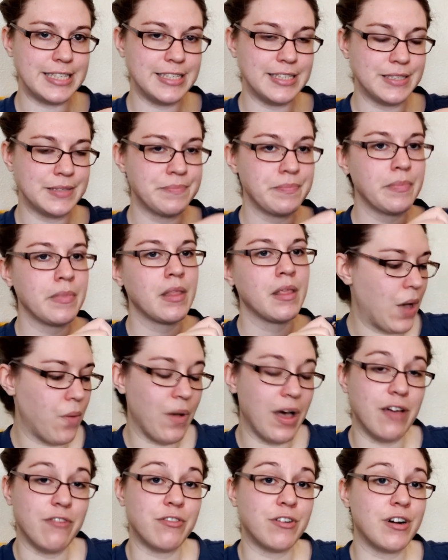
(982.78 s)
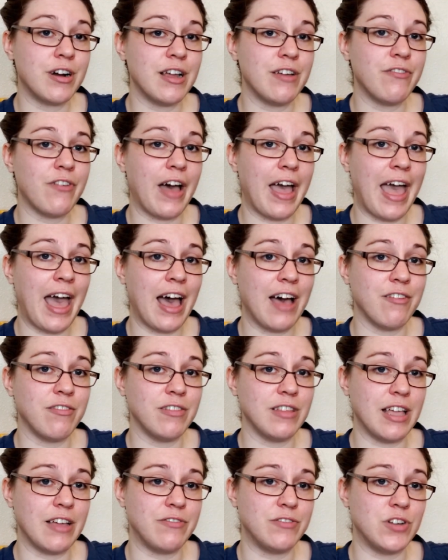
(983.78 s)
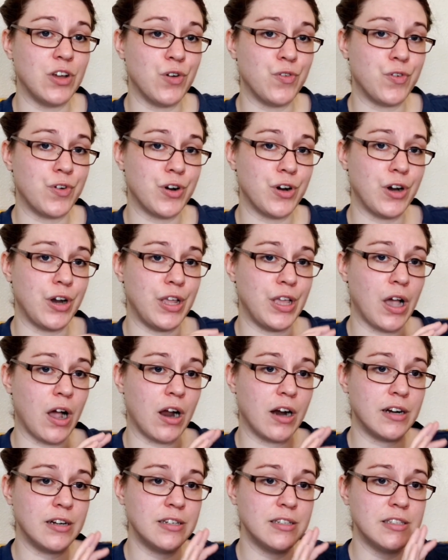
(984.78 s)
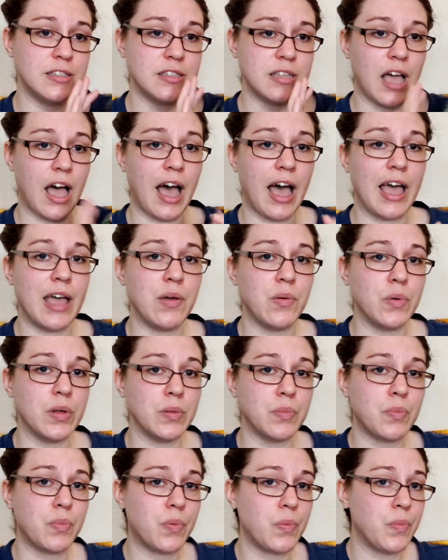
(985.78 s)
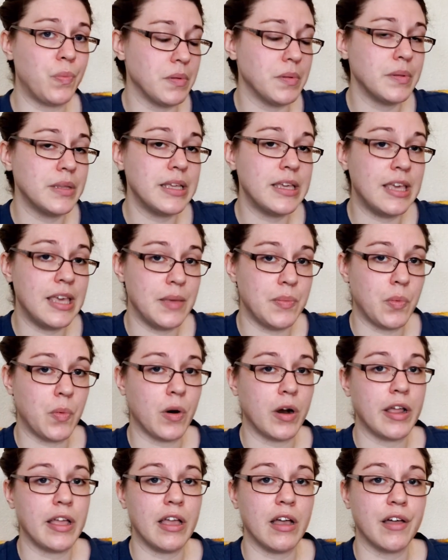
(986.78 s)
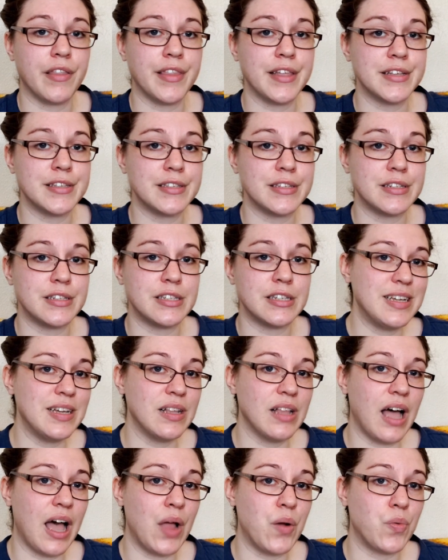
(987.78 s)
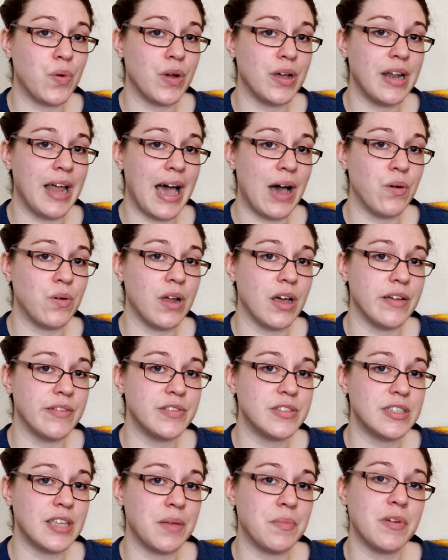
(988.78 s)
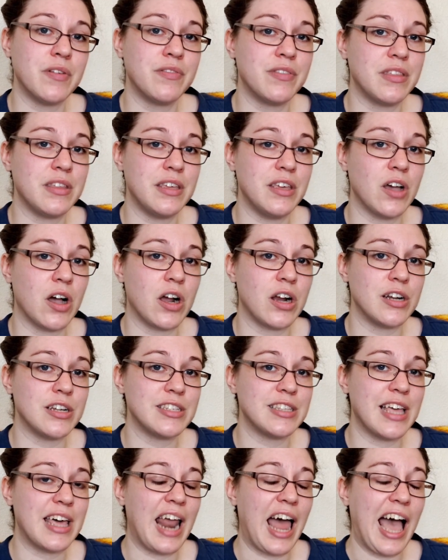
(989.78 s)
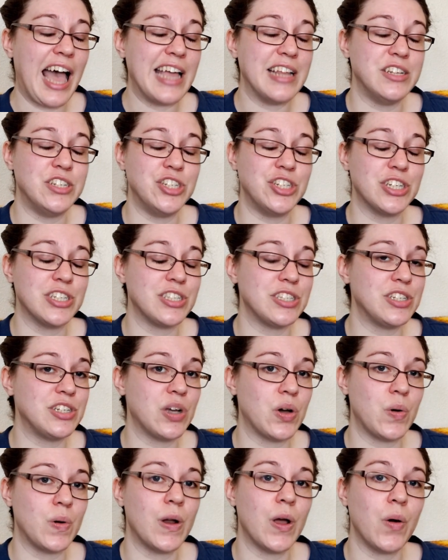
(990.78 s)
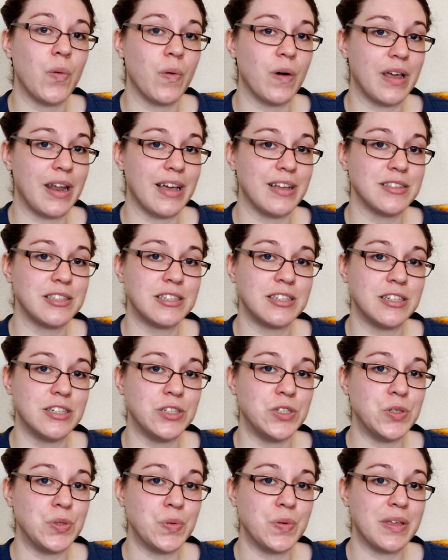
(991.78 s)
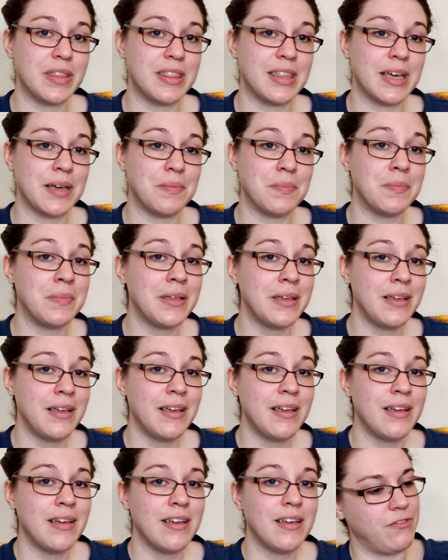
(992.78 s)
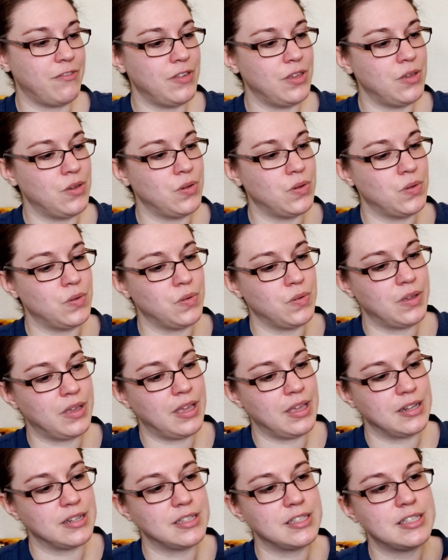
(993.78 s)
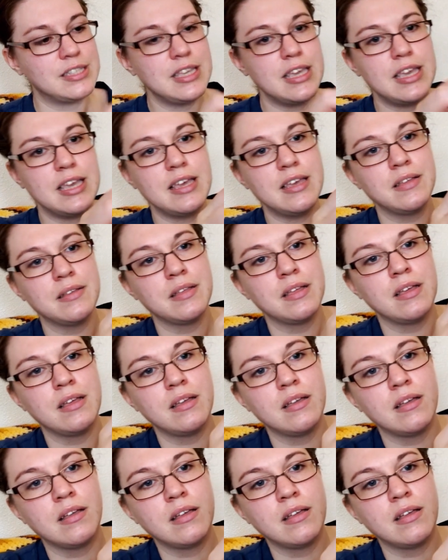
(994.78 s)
is. However, if I have leftover yarns, I will probably keep working on this until I run out of some of the yarns that I just don't know what else to do with them. If you can see,